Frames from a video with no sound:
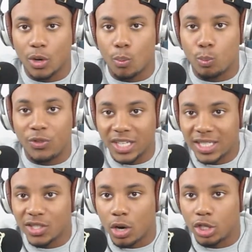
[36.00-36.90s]
So
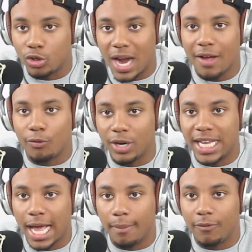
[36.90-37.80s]
this is our draft
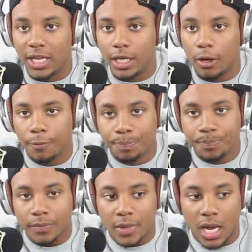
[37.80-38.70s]
recap video.
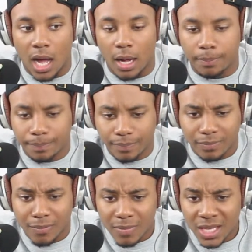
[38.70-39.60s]
And
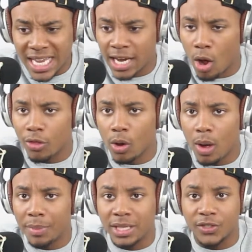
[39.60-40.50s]
although
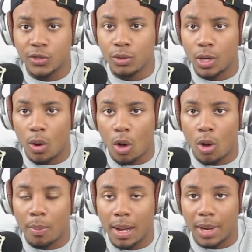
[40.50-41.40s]
I'm in the studio
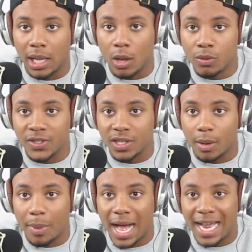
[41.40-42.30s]
all by my
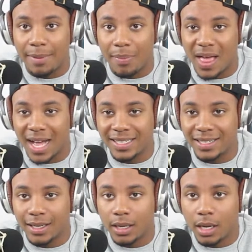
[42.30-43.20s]
lonesome, I am
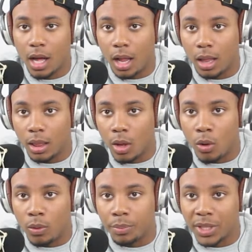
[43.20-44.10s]
not
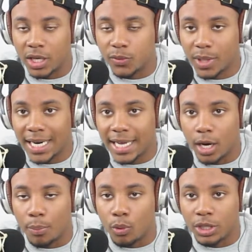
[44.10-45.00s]
alone, because we're going to get
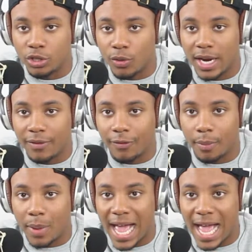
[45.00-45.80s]
our boy Trey from